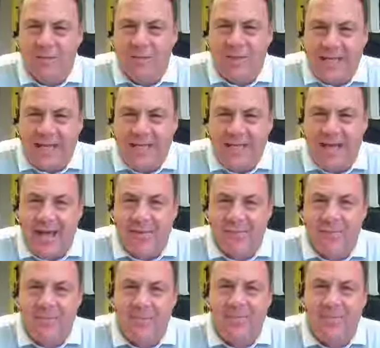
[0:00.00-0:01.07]
I'm done with that
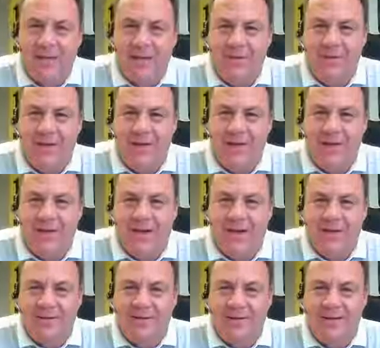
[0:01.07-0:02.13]
game. I really do.
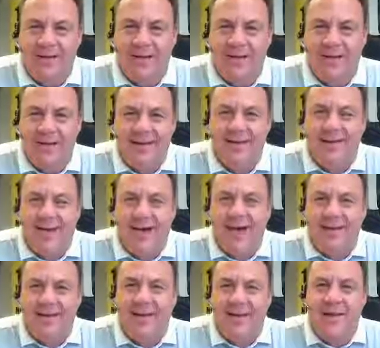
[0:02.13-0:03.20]
I don't think
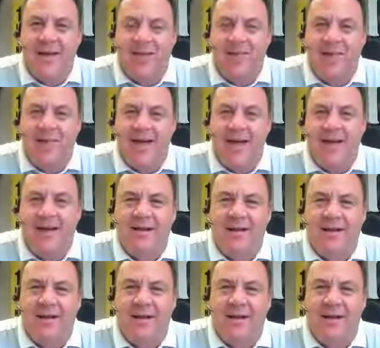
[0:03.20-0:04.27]
I did enough of that.
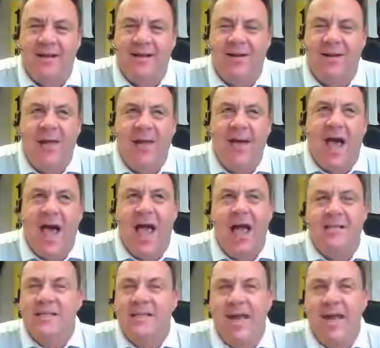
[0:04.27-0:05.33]
You know, I don't.
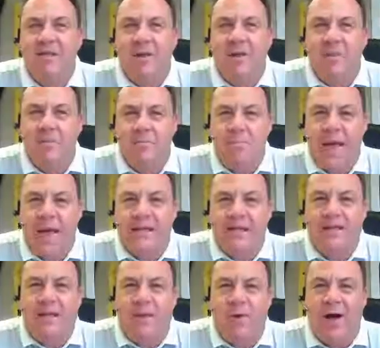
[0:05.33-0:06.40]
Listen. I have an
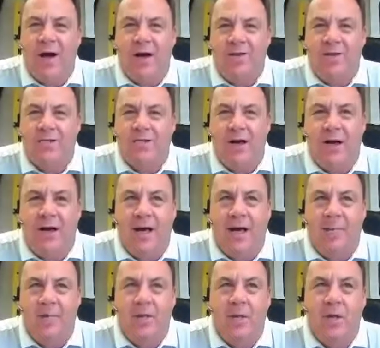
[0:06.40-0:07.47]
amazing wife
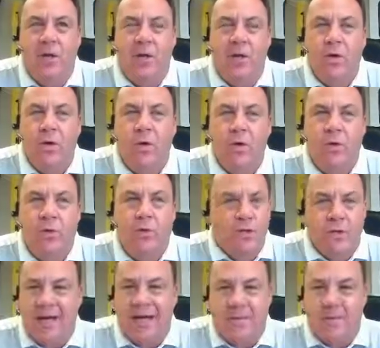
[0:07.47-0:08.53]

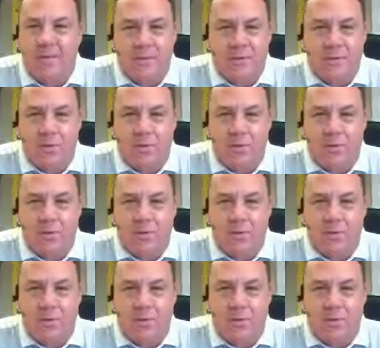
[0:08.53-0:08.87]
who she's not a